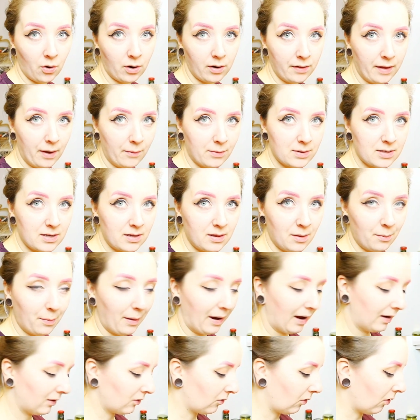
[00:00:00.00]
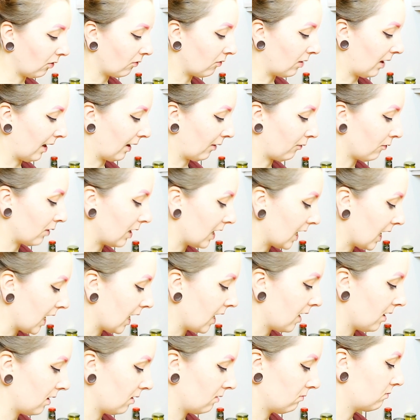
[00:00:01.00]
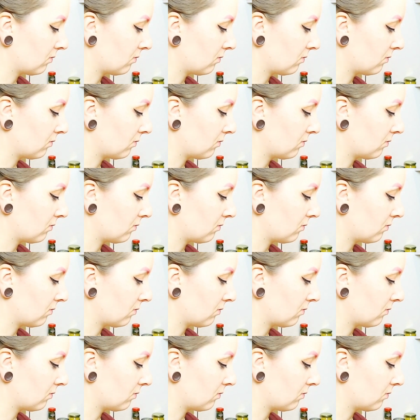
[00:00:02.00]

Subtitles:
oil that was in the pan gotten like really